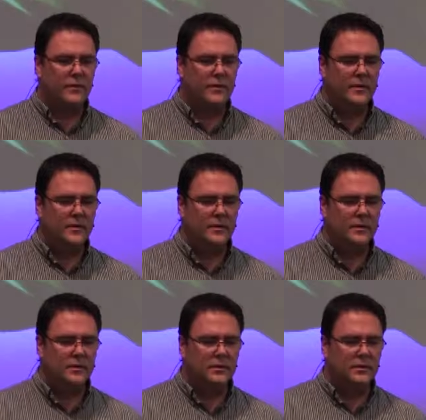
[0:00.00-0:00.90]

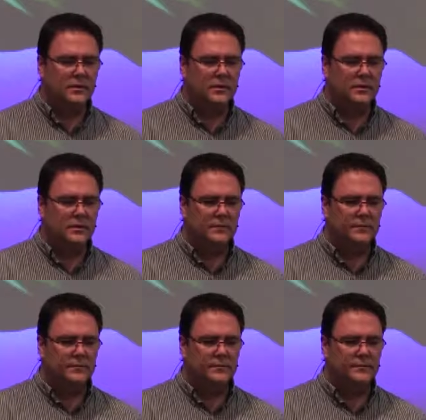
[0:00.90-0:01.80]

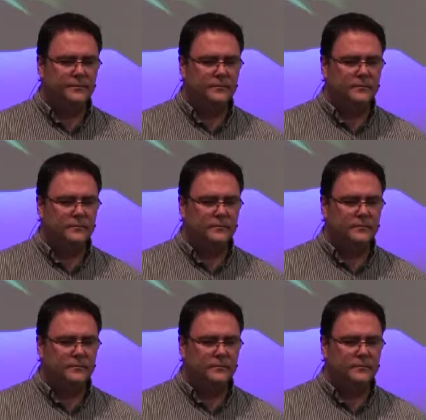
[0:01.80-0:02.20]
(no one is talking)